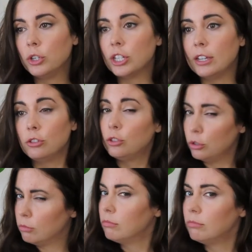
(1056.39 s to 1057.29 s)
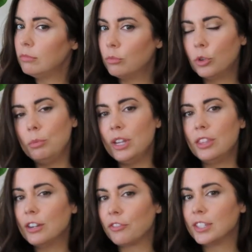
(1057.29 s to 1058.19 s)
which I assume would be
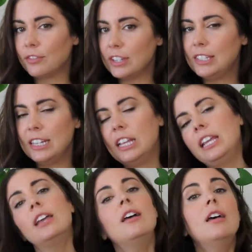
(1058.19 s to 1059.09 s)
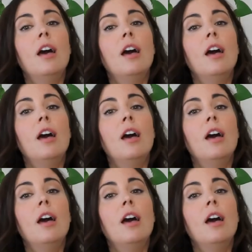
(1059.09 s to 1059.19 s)
the difference if I see any,